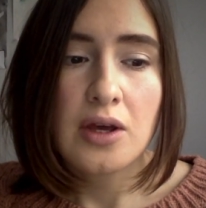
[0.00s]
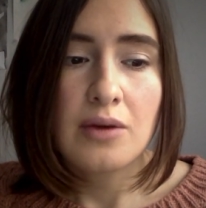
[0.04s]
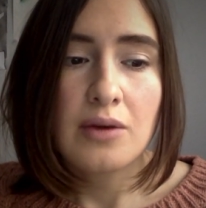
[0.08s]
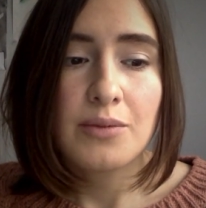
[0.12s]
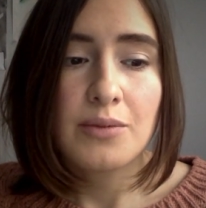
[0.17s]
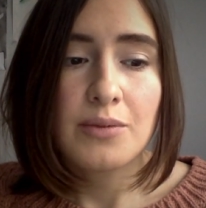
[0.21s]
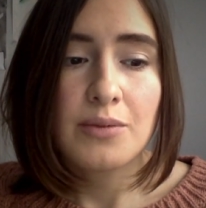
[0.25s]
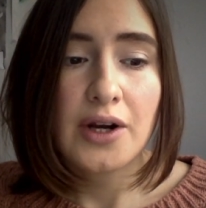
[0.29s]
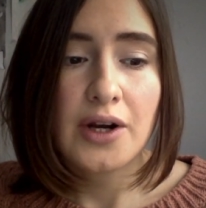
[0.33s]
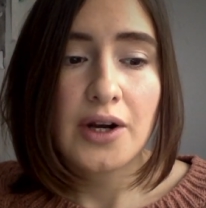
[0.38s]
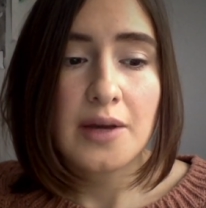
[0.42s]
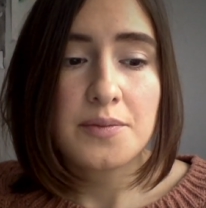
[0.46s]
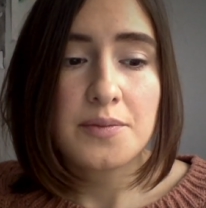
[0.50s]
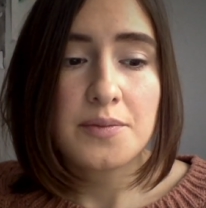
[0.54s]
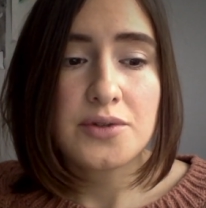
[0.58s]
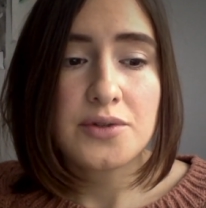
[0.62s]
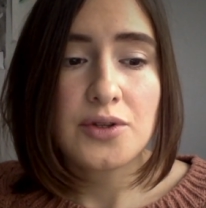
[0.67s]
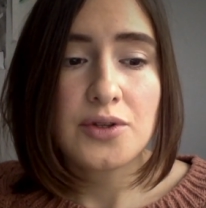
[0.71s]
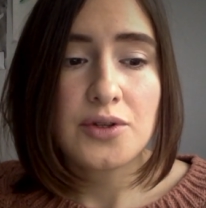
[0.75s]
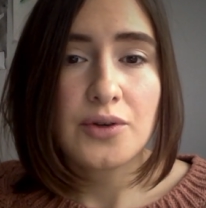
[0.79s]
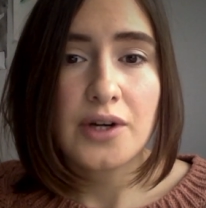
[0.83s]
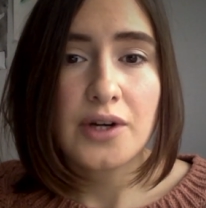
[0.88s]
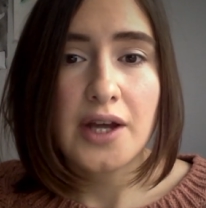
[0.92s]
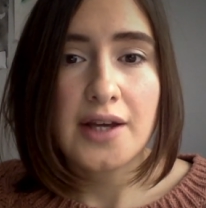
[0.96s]
Perhaps
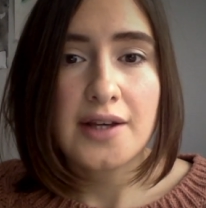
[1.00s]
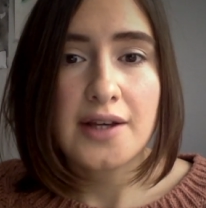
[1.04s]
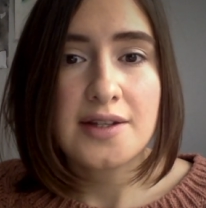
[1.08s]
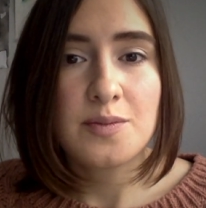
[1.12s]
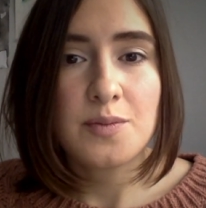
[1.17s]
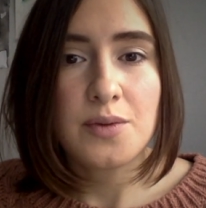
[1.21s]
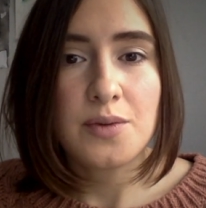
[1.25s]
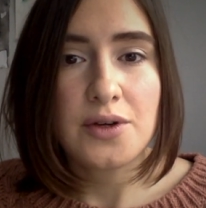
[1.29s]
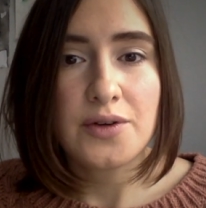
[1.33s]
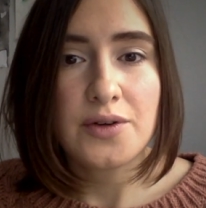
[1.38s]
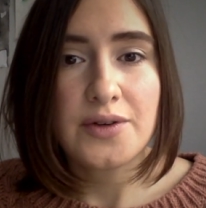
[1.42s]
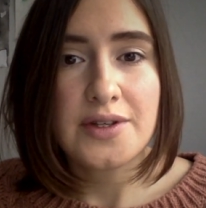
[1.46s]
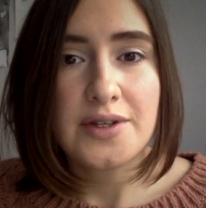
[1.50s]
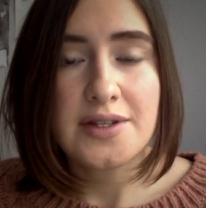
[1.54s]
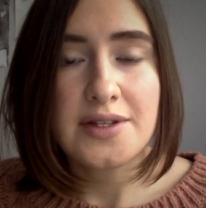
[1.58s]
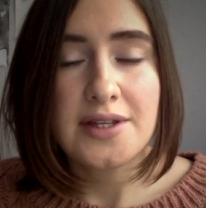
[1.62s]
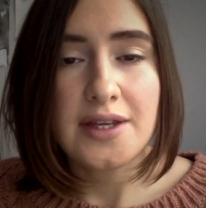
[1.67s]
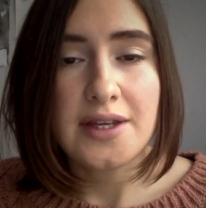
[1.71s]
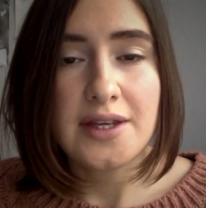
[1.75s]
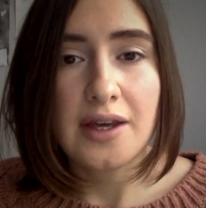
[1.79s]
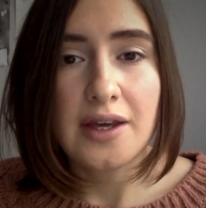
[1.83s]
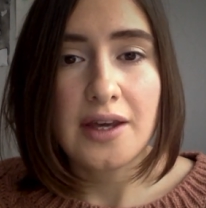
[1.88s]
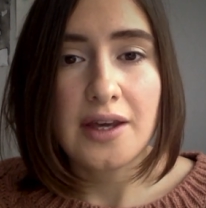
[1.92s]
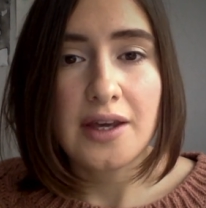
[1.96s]
you're
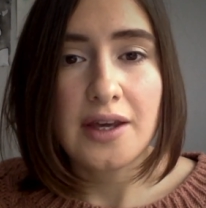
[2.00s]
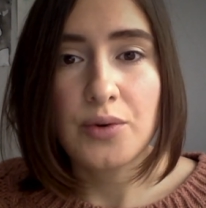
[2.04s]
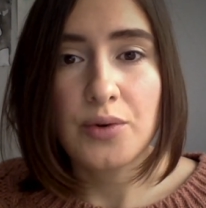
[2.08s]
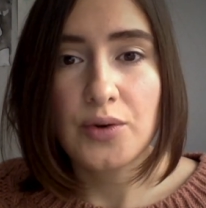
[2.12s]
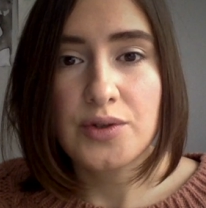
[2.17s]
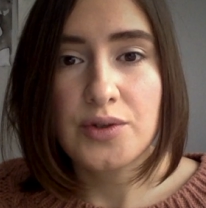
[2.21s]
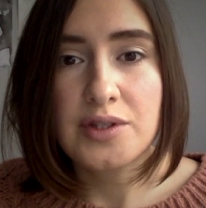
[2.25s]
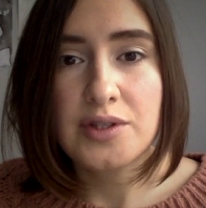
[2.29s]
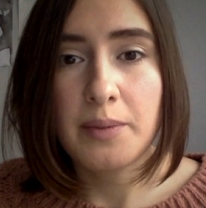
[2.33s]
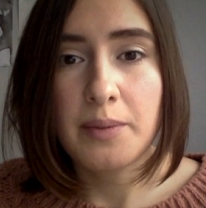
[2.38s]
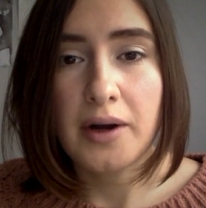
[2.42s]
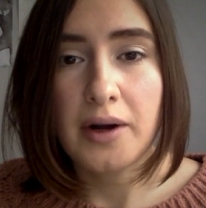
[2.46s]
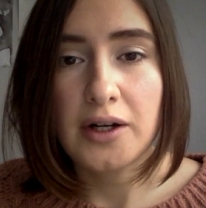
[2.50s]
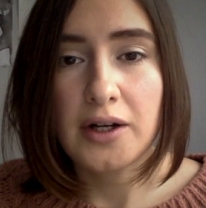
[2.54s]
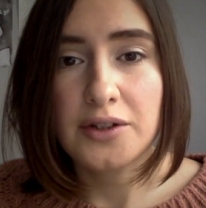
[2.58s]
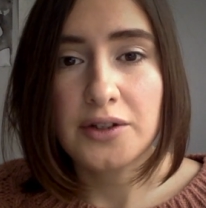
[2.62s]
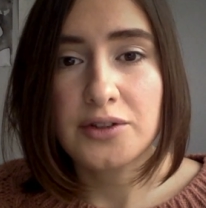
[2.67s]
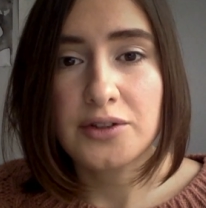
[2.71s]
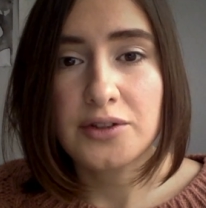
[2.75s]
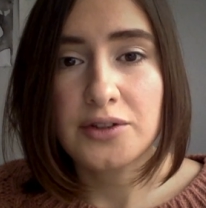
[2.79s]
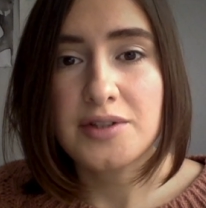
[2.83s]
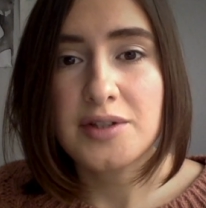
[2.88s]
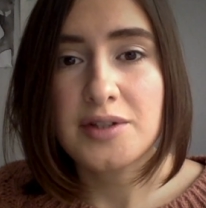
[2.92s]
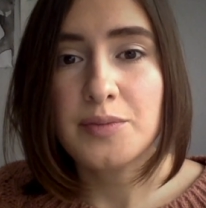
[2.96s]
experiencing a
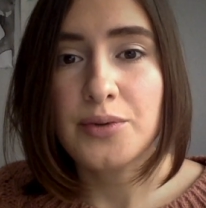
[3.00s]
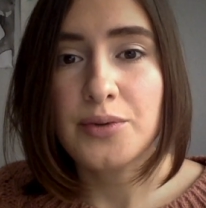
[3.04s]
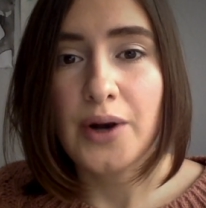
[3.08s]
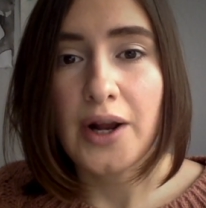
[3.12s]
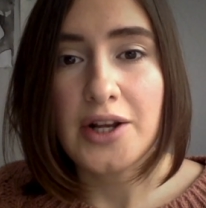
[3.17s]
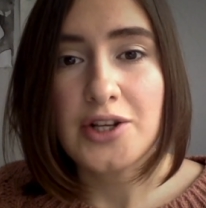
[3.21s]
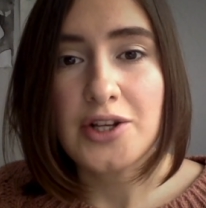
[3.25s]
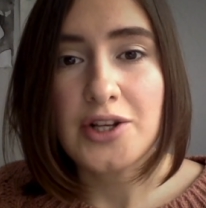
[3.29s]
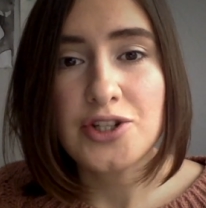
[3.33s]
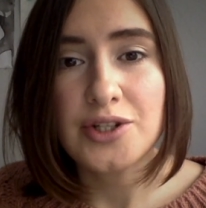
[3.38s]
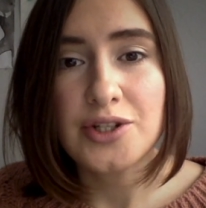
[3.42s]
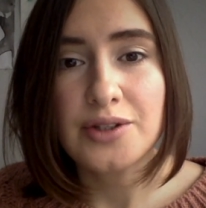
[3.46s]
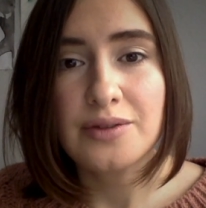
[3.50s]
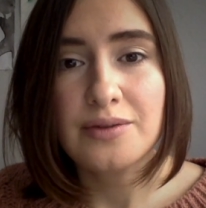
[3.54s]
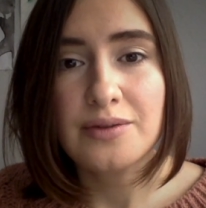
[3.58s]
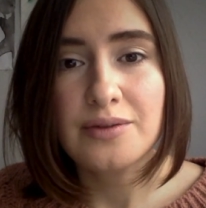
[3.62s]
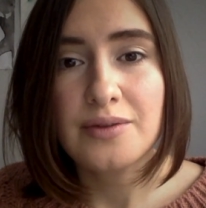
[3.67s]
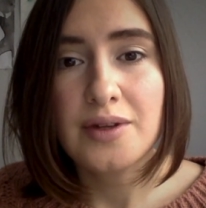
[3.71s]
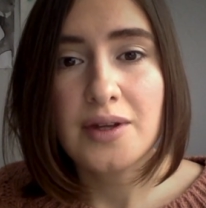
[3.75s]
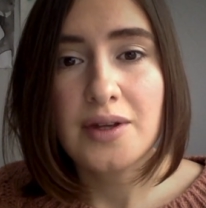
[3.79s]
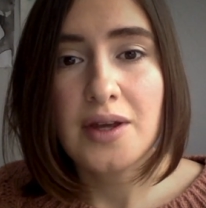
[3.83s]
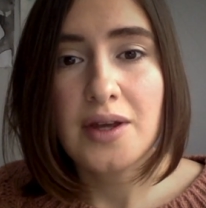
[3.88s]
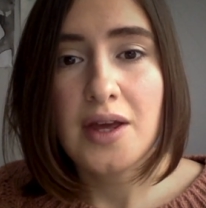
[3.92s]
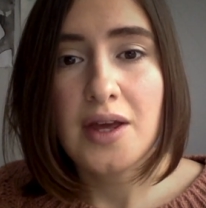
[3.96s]
postpartum depression.
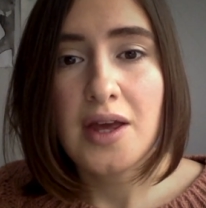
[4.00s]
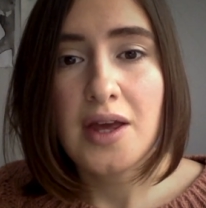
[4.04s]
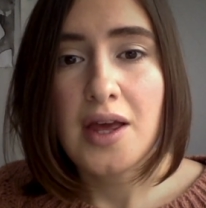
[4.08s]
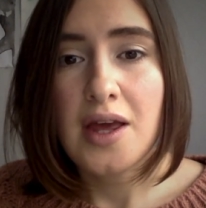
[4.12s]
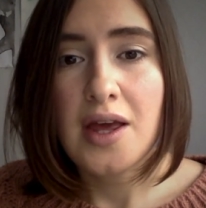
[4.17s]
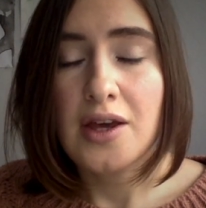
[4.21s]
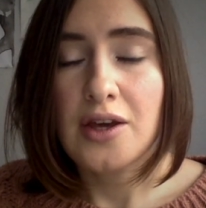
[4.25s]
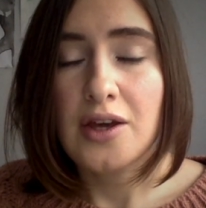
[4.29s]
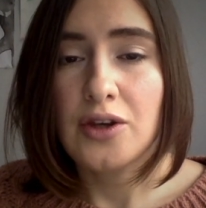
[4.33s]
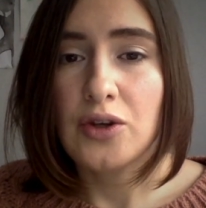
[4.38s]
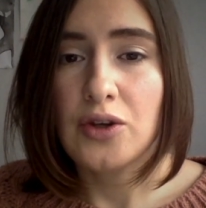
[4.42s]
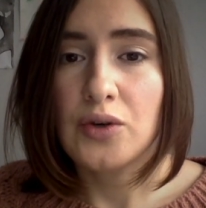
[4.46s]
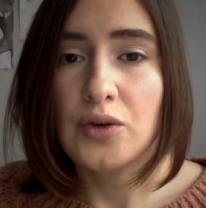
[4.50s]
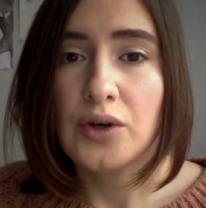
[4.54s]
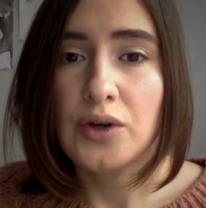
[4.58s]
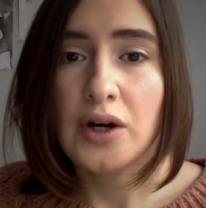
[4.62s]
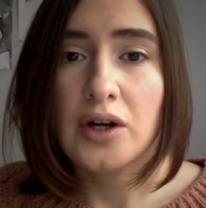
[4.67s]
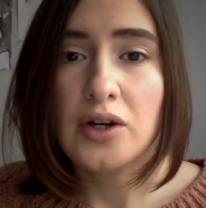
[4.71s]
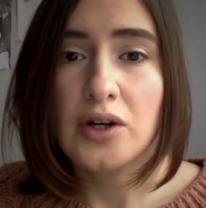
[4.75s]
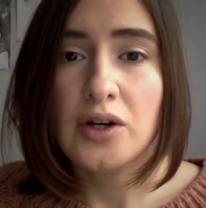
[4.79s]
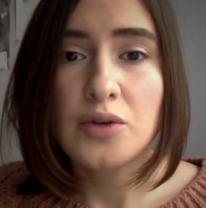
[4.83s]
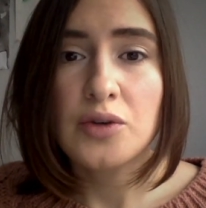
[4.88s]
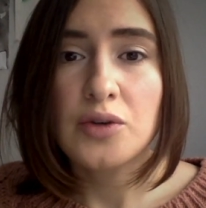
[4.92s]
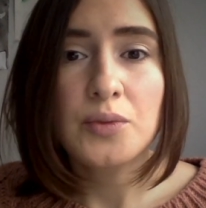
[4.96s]
Your
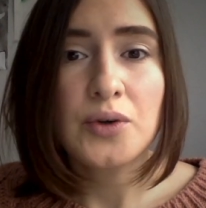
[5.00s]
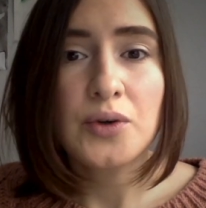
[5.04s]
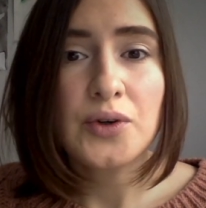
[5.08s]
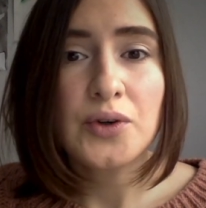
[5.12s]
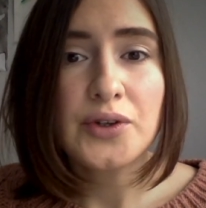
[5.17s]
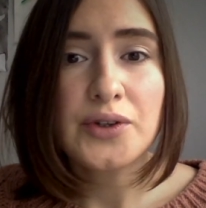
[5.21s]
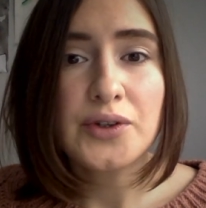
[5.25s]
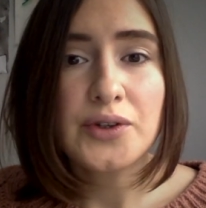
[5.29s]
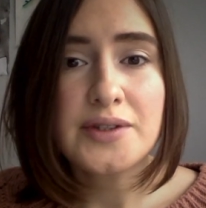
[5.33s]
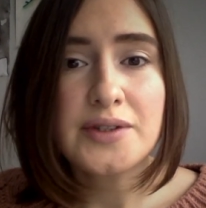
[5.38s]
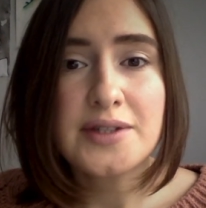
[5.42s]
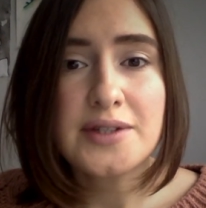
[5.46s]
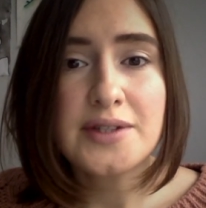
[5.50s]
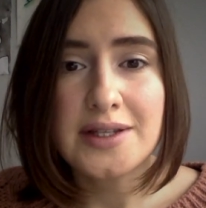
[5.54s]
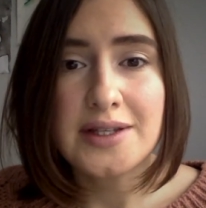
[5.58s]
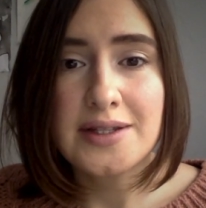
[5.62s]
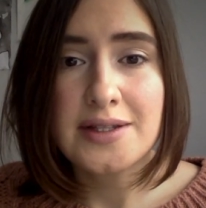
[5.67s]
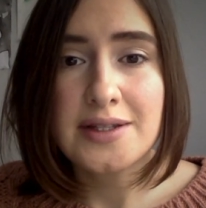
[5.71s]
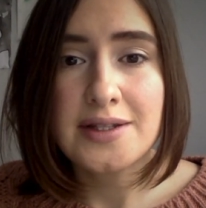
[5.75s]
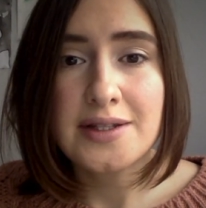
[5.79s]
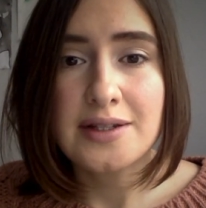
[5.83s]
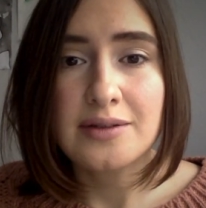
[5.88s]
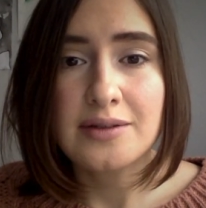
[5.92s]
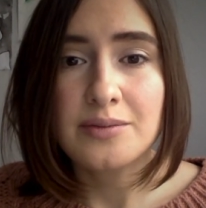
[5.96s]
hormonal
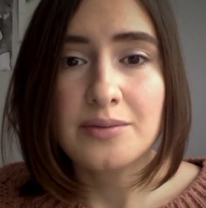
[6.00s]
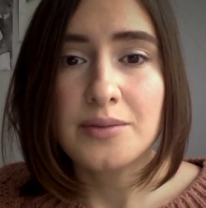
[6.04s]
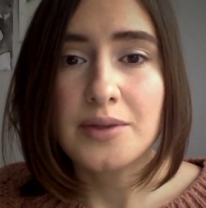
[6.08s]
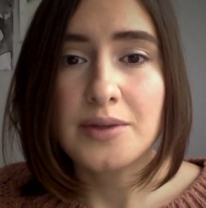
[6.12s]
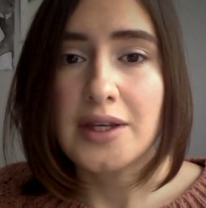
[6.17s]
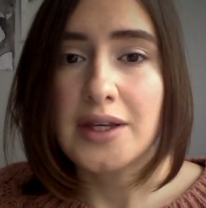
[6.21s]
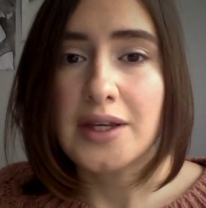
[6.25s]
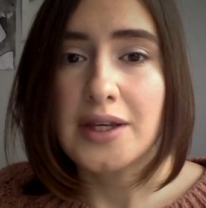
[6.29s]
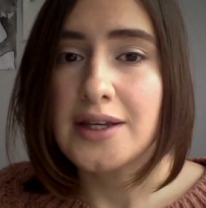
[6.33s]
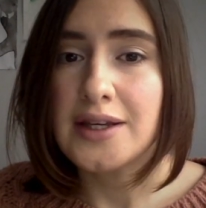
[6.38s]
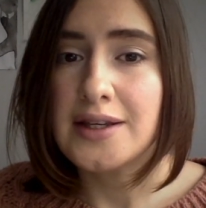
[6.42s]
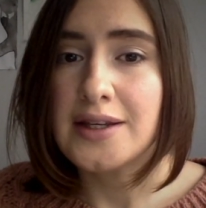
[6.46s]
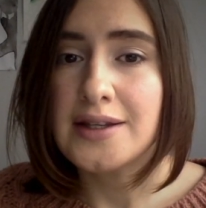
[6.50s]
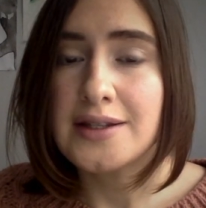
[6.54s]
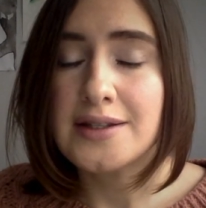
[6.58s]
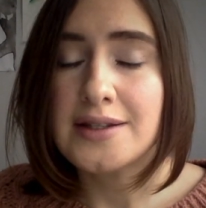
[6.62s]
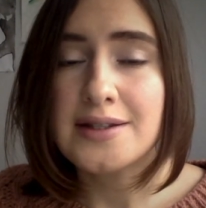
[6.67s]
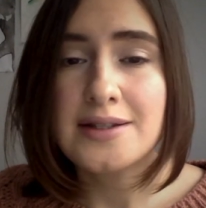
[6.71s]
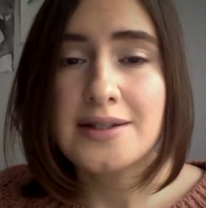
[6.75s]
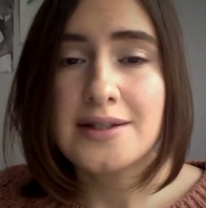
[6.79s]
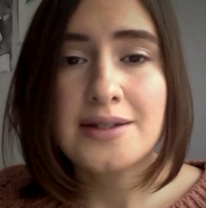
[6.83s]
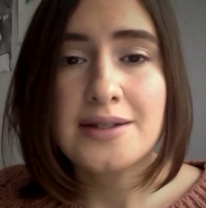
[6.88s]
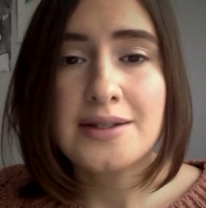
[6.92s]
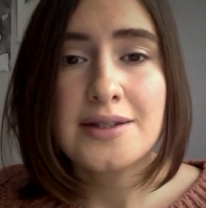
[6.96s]
system
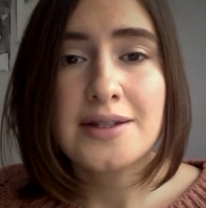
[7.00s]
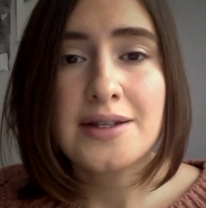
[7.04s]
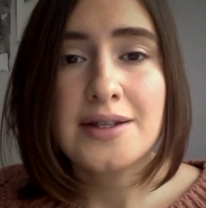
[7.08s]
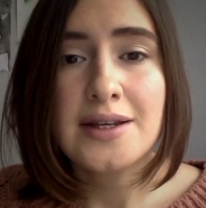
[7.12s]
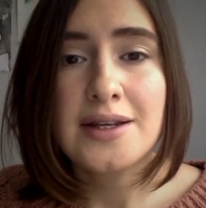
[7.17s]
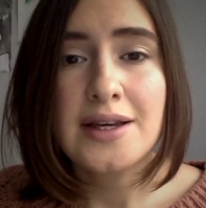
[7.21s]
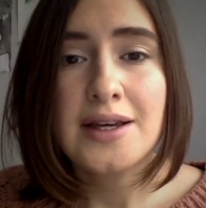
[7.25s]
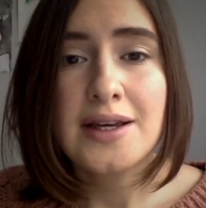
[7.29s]
is